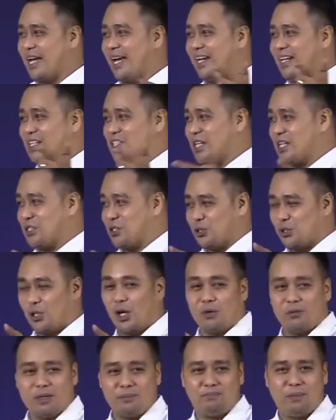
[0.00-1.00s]
I had a chance to
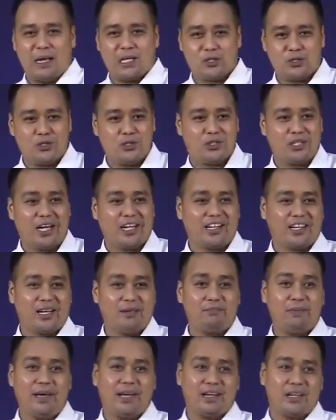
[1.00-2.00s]
talk with Pastor John
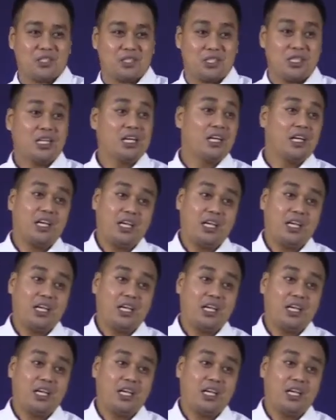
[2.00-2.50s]
Ray Perez.